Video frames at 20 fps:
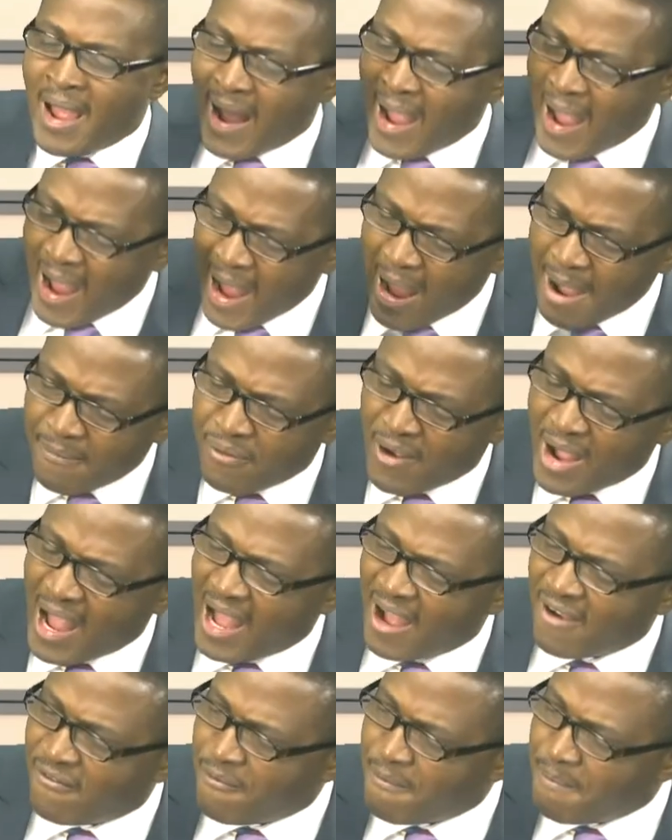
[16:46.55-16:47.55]
I
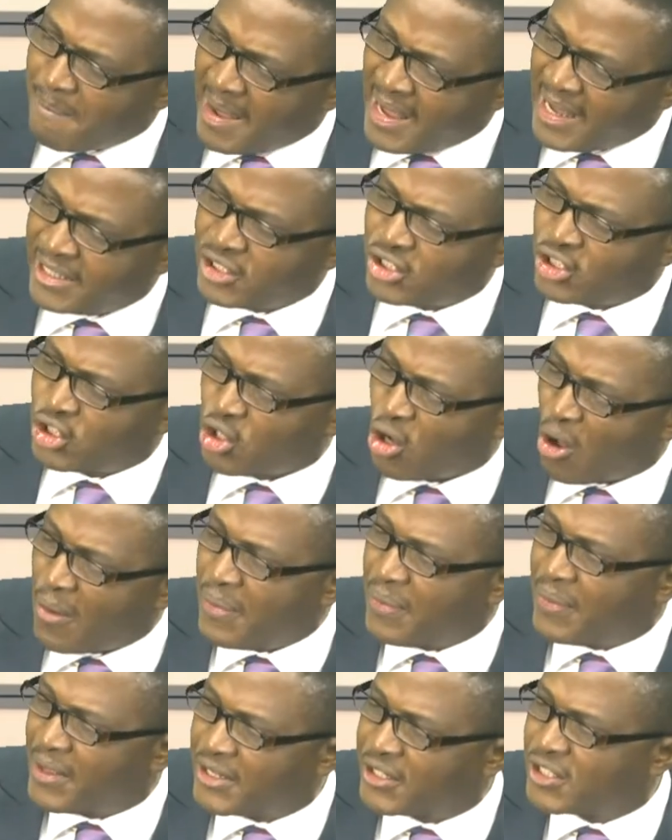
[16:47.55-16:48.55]
have mentioned
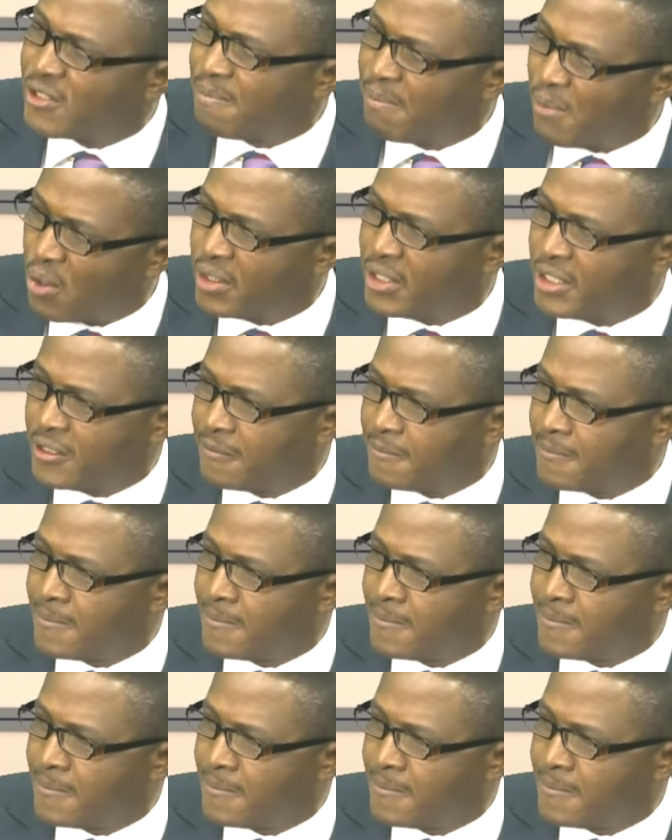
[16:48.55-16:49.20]
this morning,